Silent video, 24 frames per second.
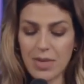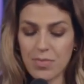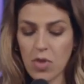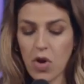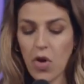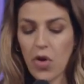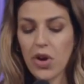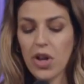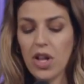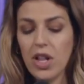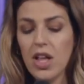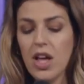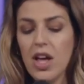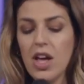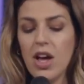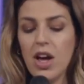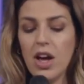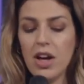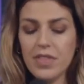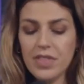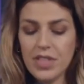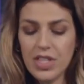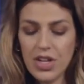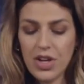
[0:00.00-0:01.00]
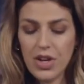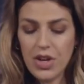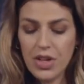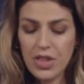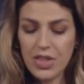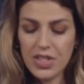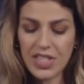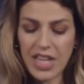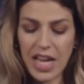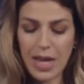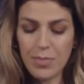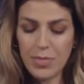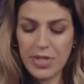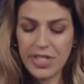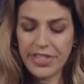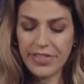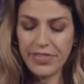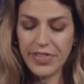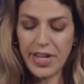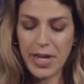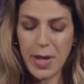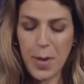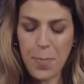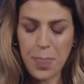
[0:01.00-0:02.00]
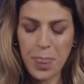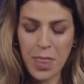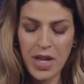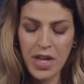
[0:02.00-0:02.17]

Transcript: model of the Earth's atmosphere.